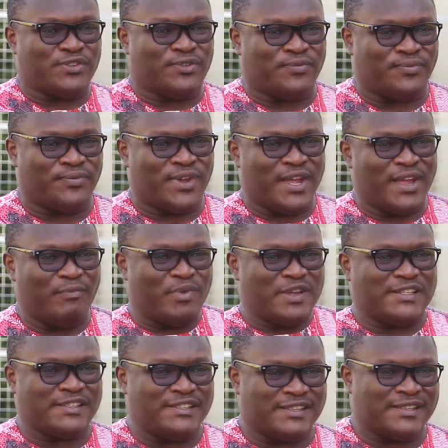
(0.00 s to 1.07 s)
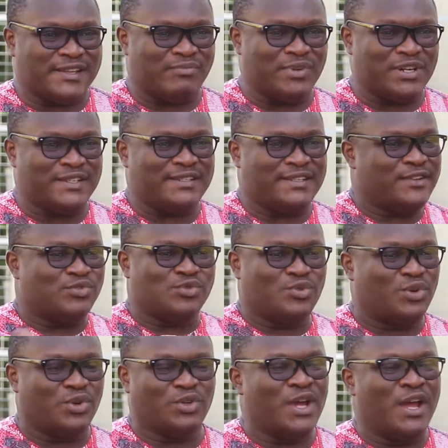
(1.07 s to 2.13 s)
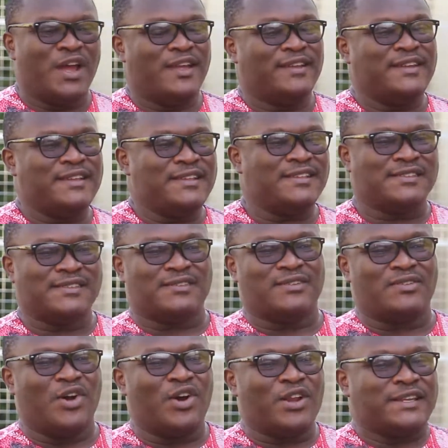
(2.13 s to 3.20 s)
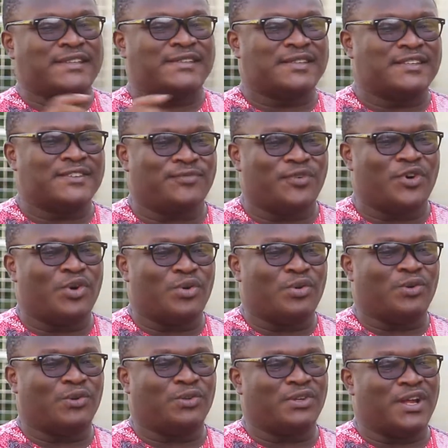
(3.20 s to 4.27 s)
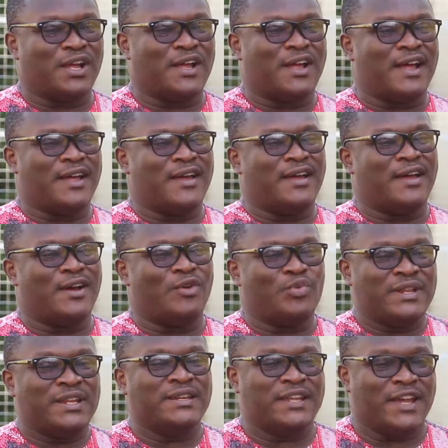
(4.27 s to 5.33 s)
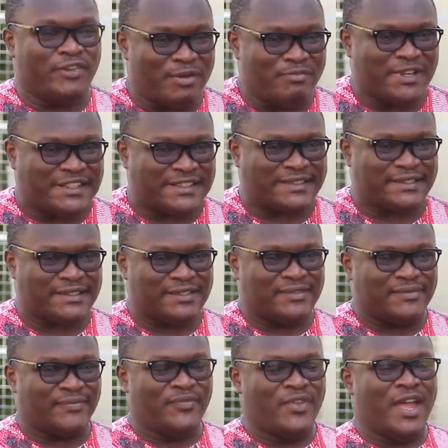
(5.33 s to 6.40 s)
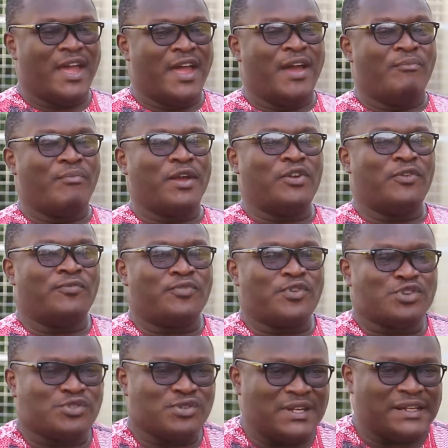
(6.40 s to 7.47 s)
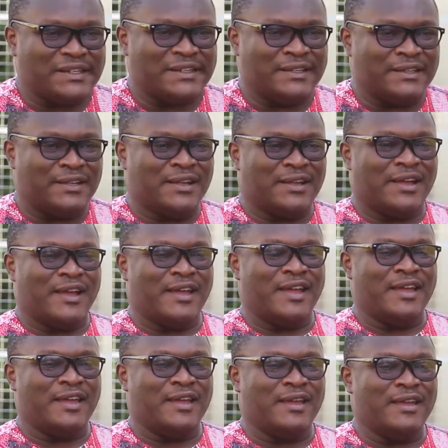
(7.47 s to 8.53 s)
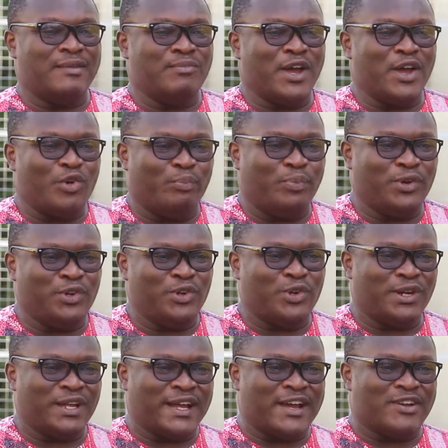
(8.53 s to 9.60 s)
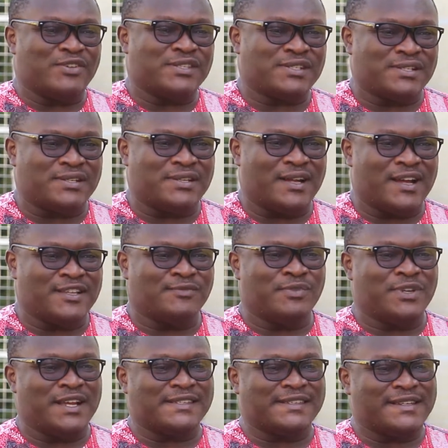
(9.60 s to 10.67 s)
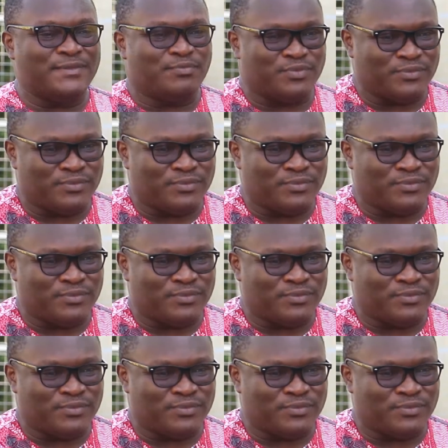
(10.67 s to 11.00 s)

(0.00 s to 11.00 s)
of person's disability and so on. All these things fall within their remit. But unfortunately, in my opinion, the council has been asleep.